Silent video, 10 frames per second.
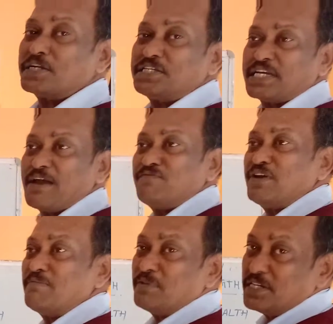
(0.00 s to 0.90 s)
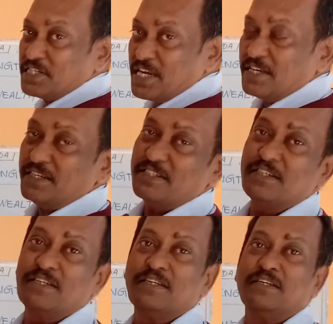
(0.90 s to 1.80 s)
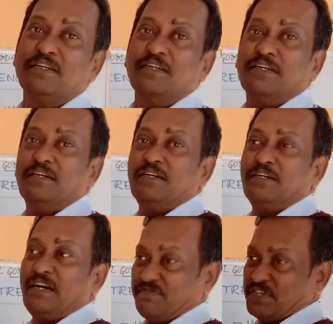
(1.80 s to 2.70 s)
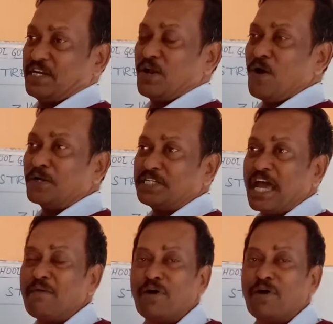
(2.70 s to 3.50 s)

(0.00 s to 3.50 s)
time. We are meeting after a long time.